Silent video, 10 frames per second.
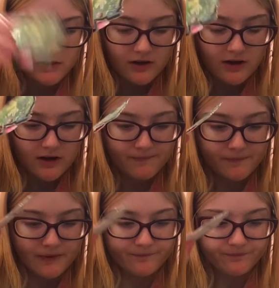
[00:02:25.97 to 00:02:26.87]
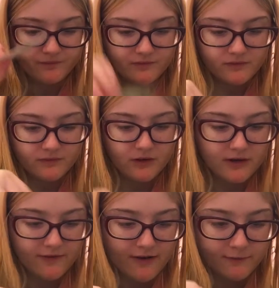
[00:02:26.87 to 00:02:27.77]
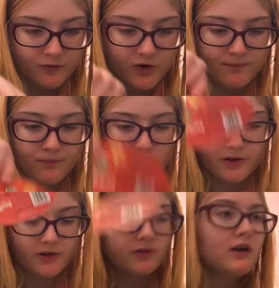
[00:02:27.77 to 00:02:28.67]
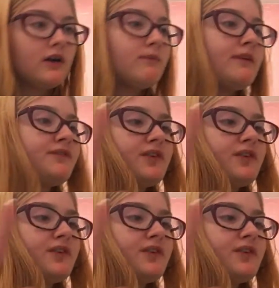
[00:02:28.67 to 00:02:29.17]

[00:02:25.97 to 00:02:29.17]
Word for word: Um, but I even have freaking Pringle. But for